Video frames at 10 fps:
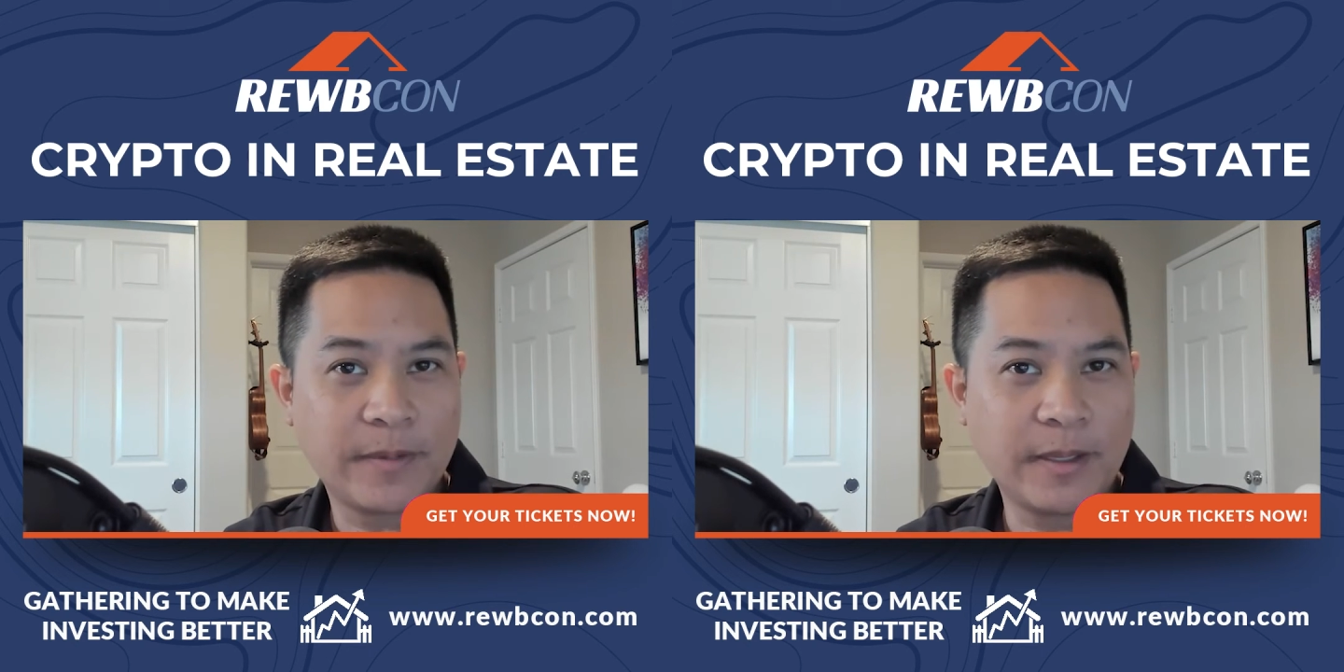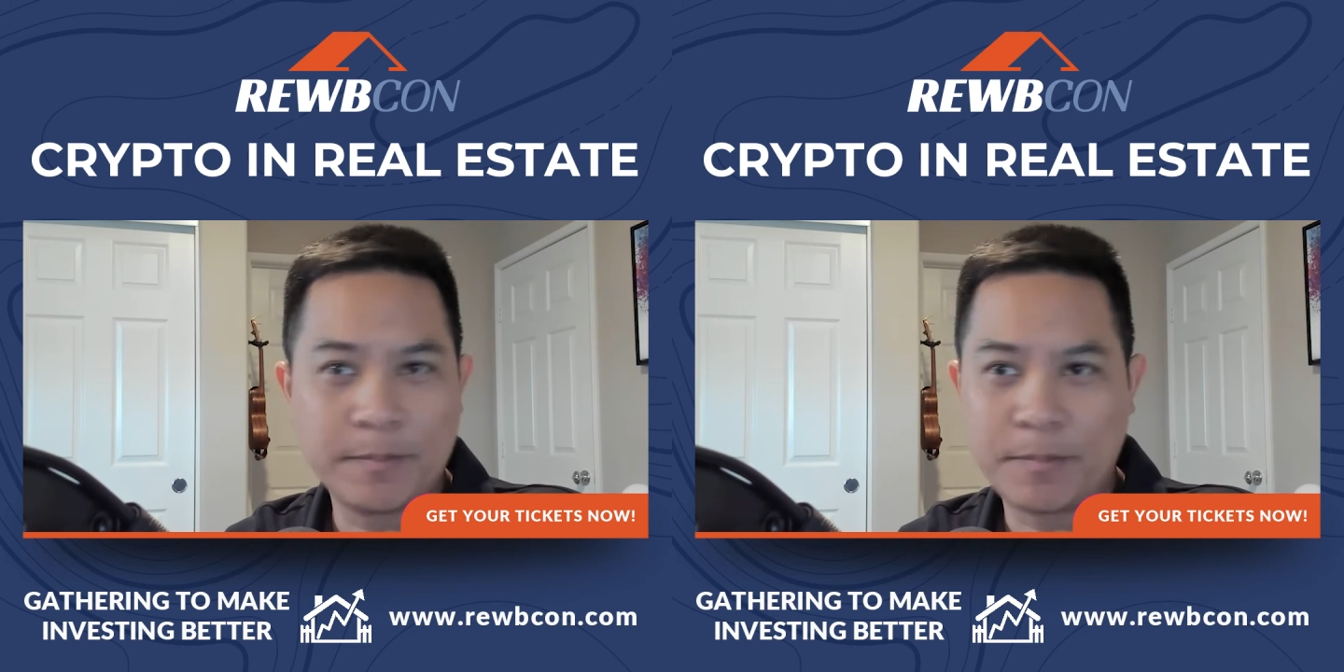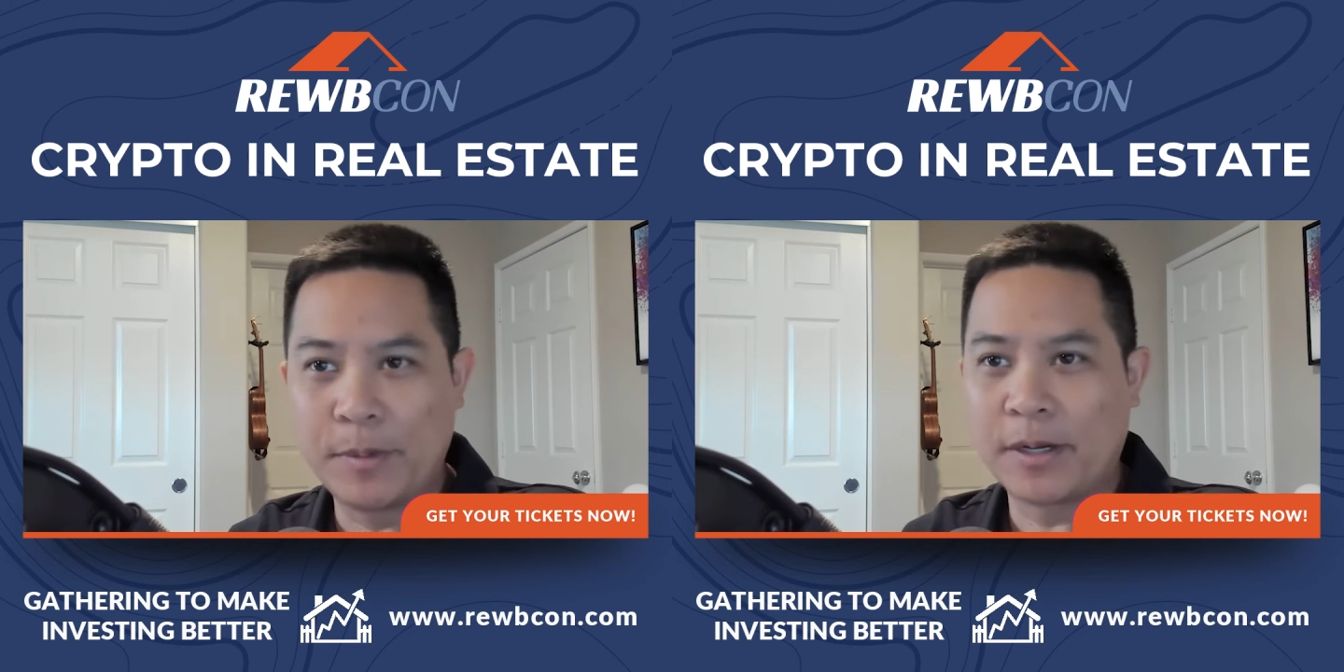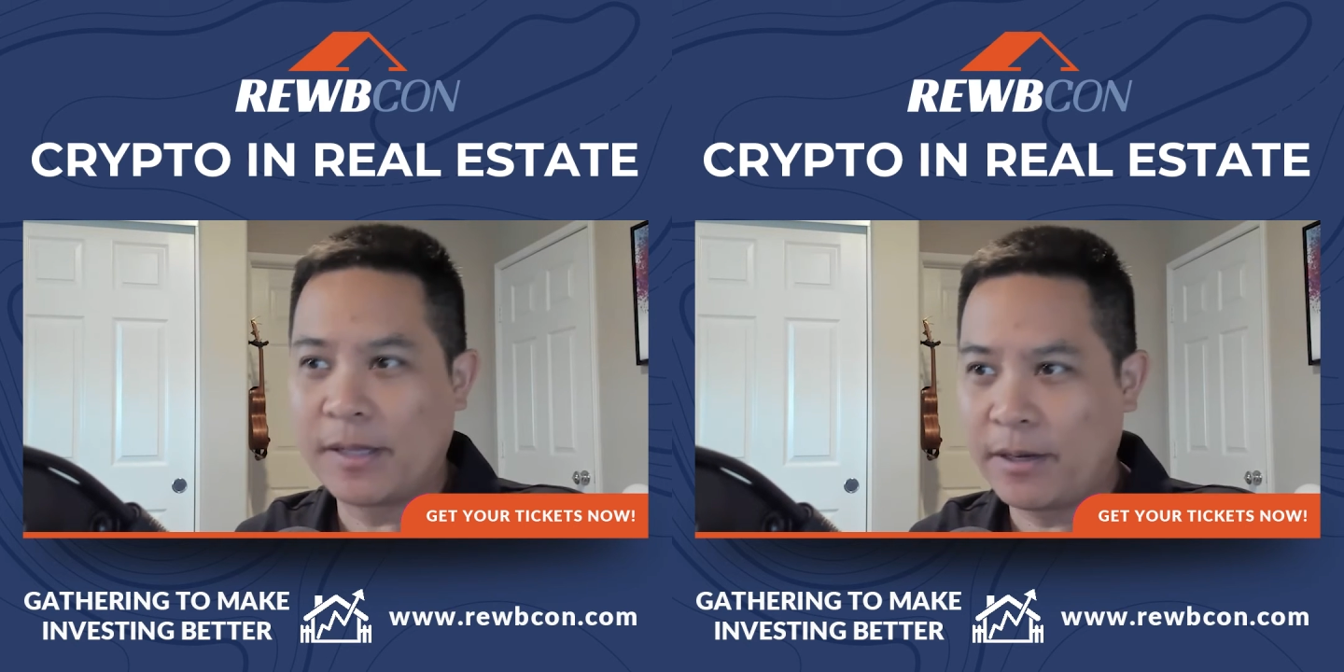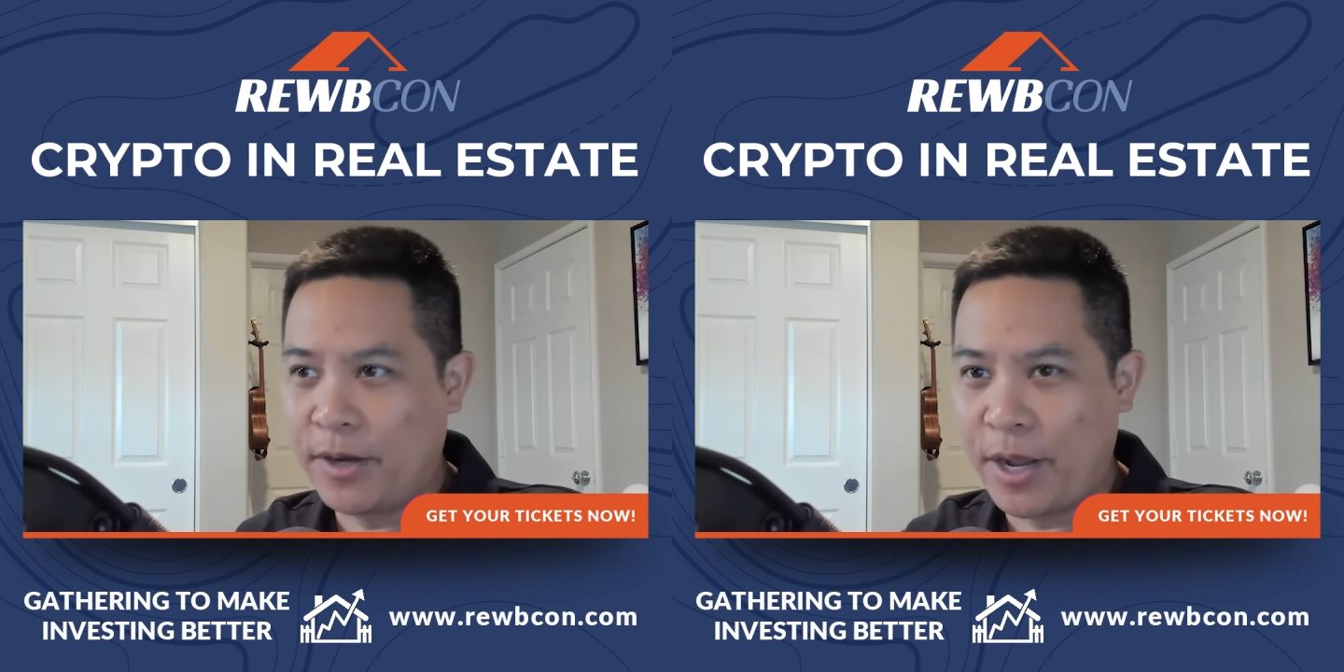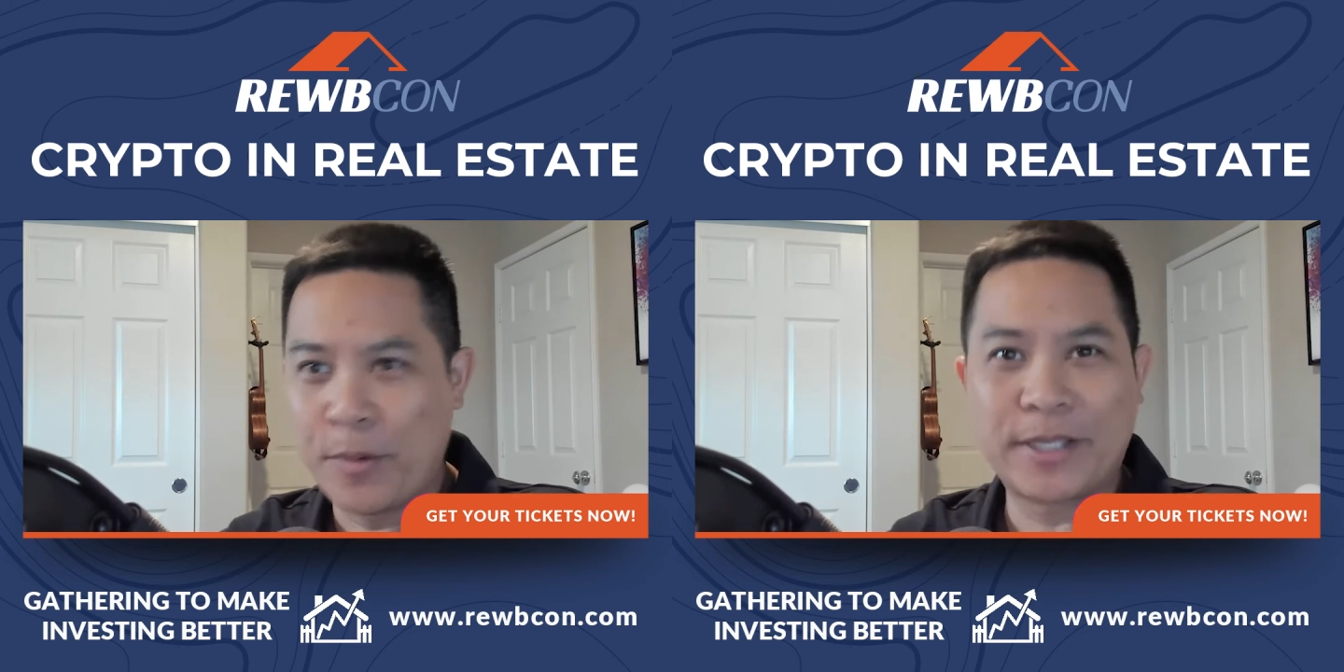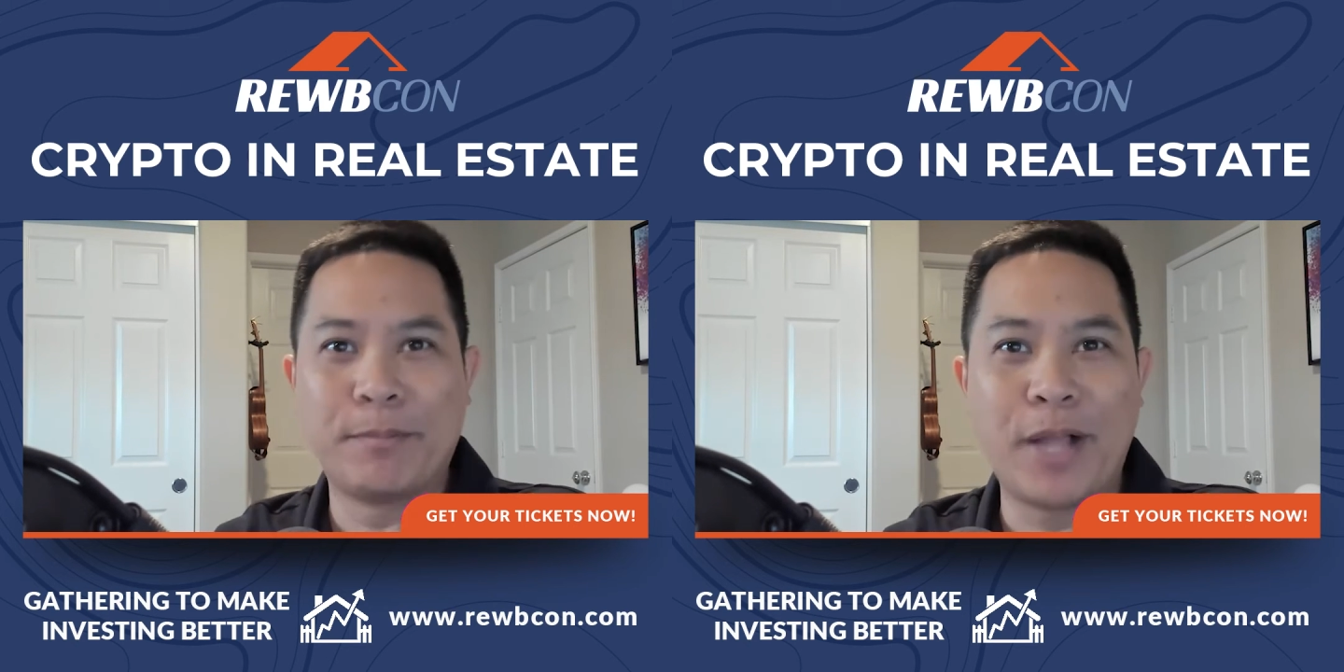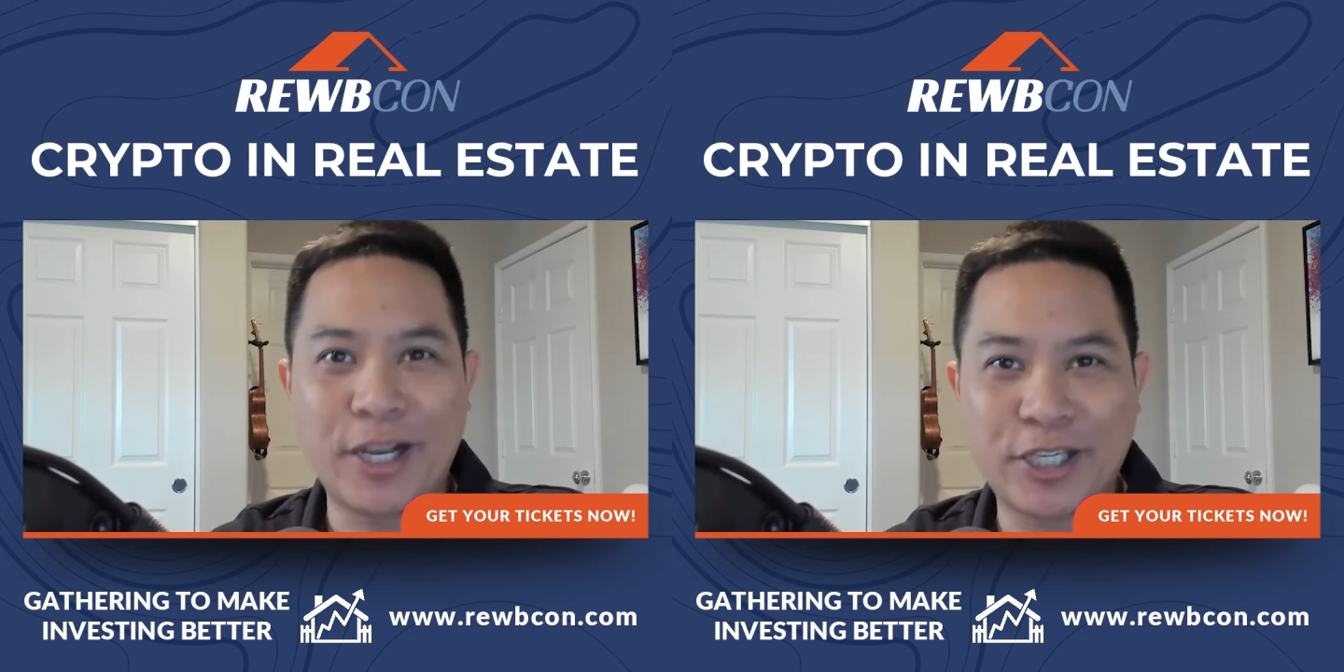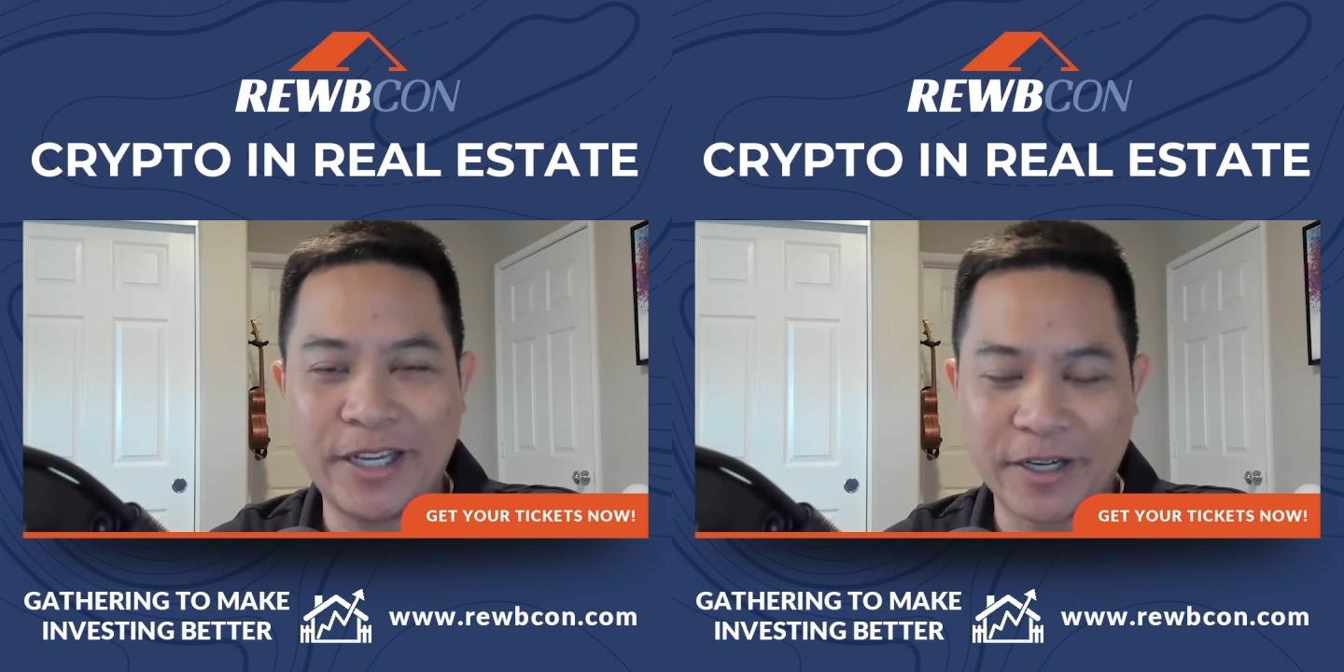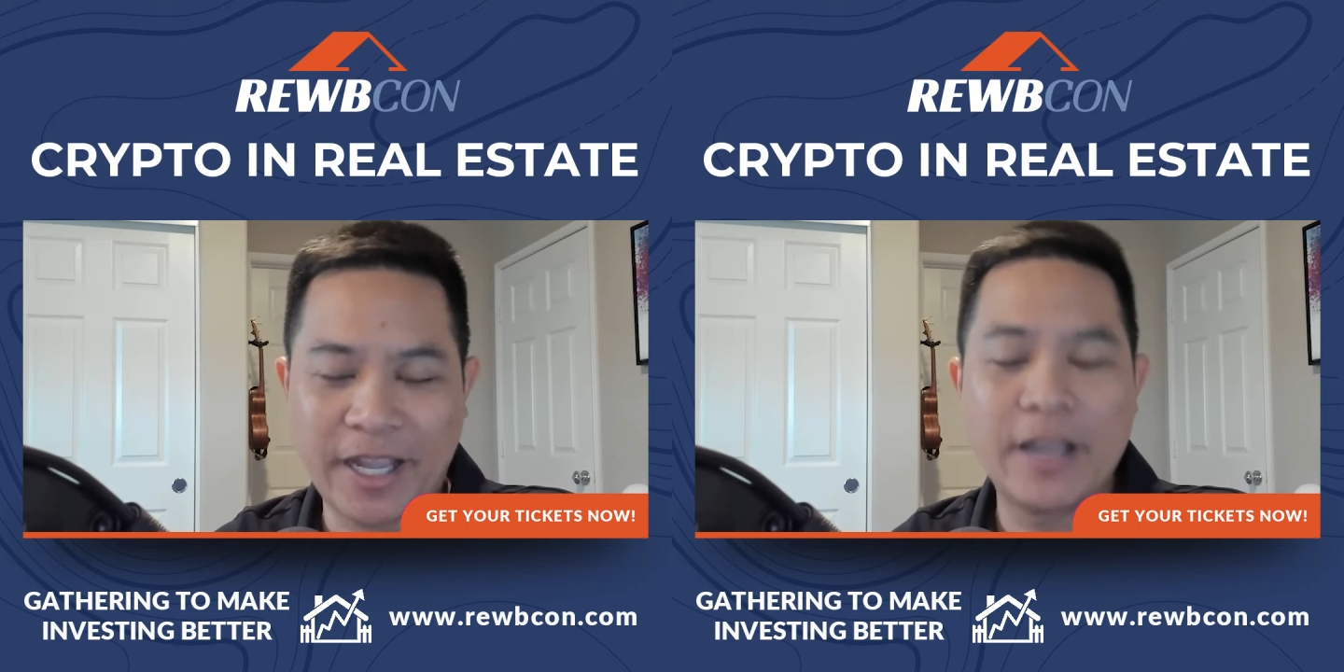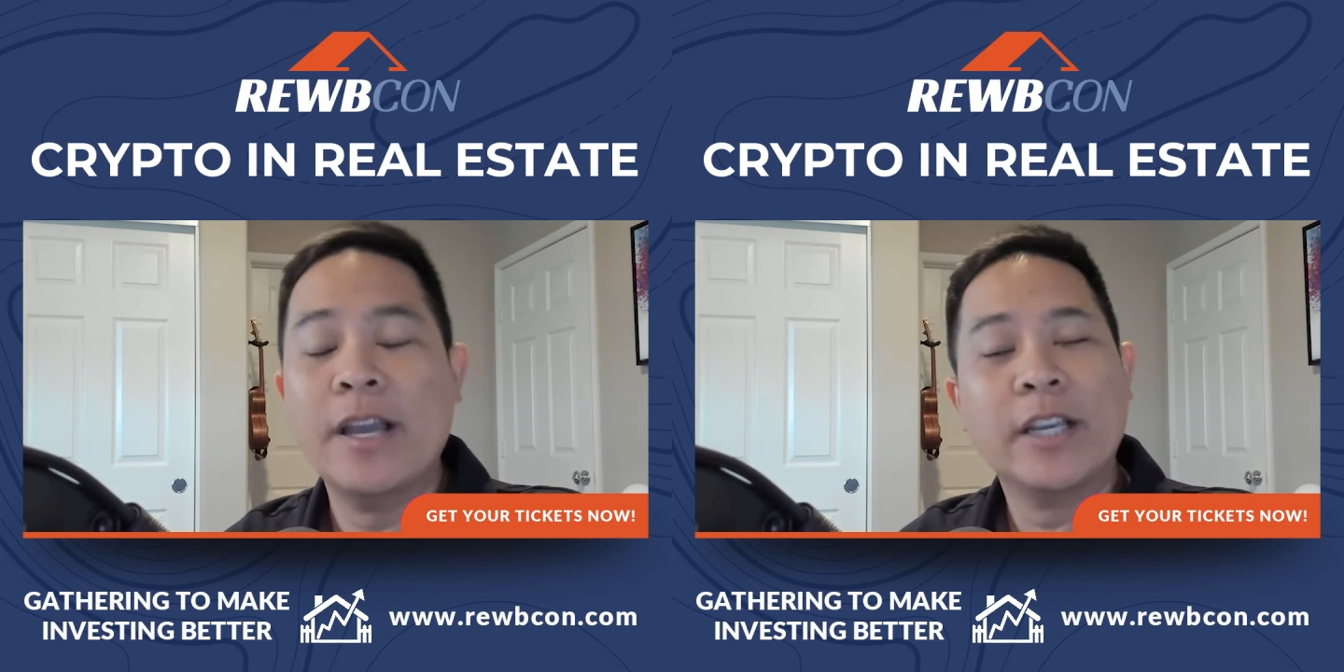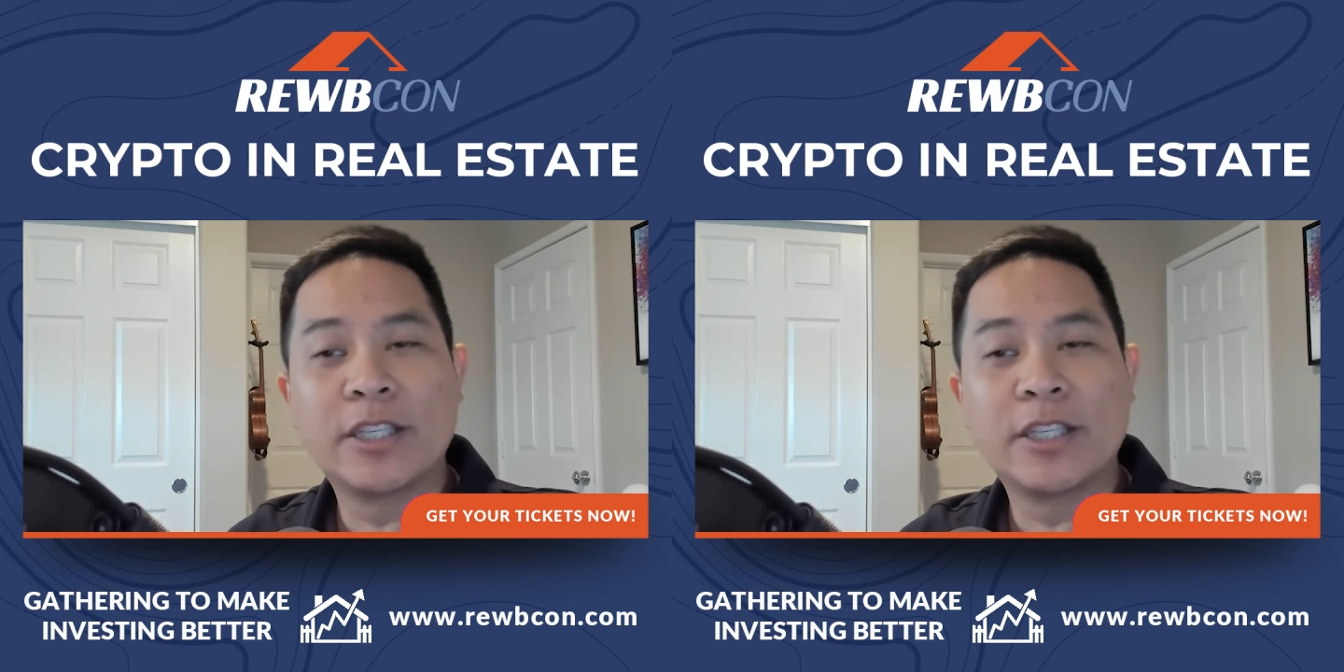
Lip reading: And people are like, okay, what's a blockchain? Okay.